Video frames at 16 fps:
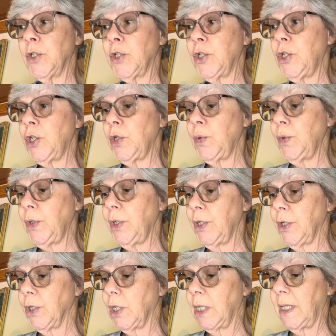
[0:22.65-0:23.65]

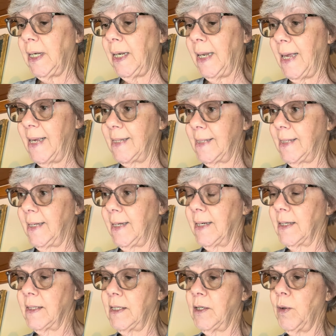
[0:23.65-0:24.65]
Junior
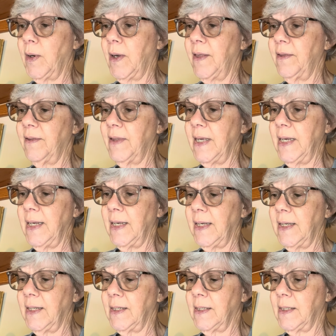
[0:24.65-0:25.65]
Classic. So I think
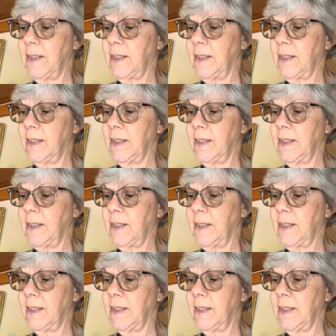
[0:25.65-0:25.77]
I'm